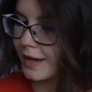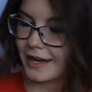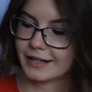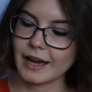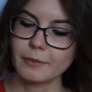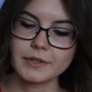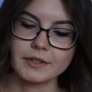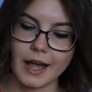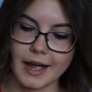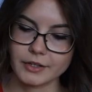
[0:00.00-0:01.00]
And I
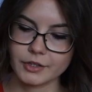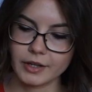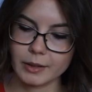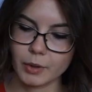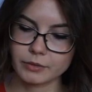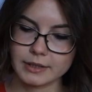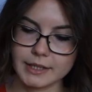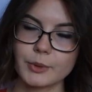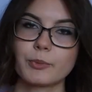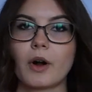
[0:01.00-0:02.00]
was actually mostly
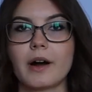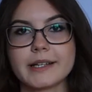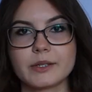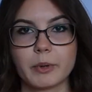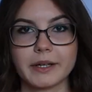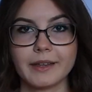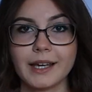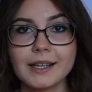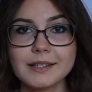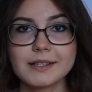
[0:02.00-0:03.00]
surprised by
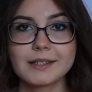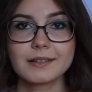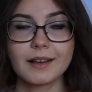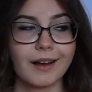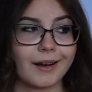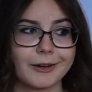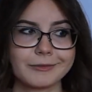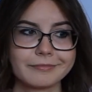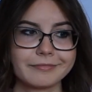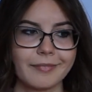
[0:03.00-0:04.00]
these.
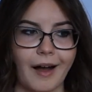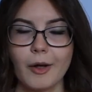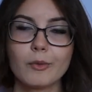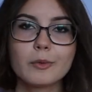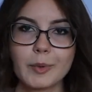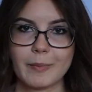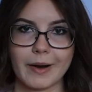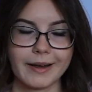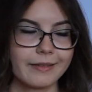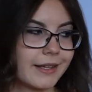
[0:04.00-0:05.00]
I will be
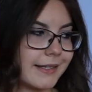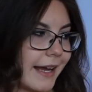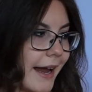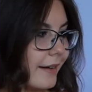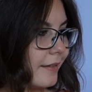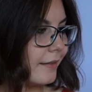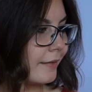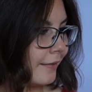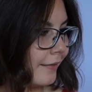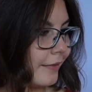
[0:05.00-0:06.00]
buying these again.
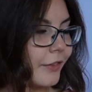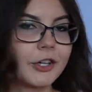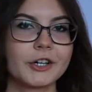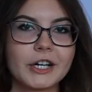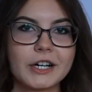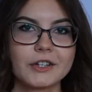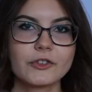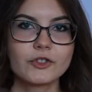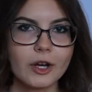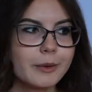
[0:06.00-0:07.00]
They're
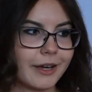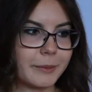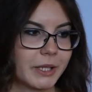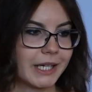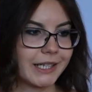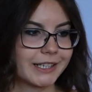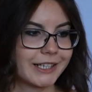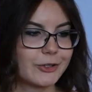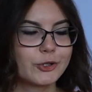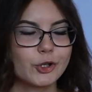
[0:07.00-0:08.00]
so yummy.
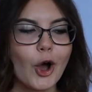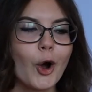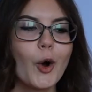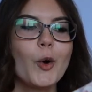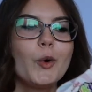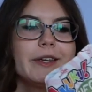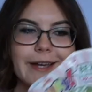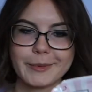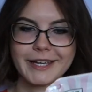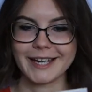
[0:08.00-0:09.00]
So
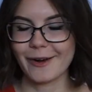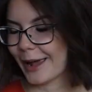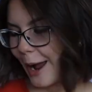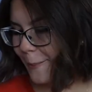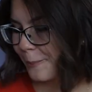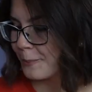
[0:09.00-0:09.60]
yummy. Okay.